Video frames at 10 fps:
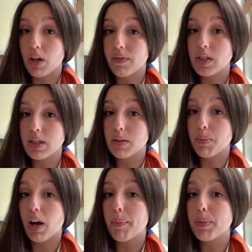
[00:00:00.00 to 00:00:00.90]
I've seen some
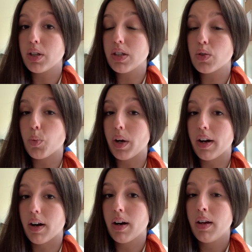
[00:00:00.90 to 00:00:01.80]
properties
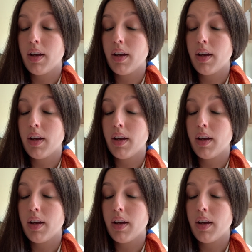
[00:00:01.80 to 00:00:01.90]
where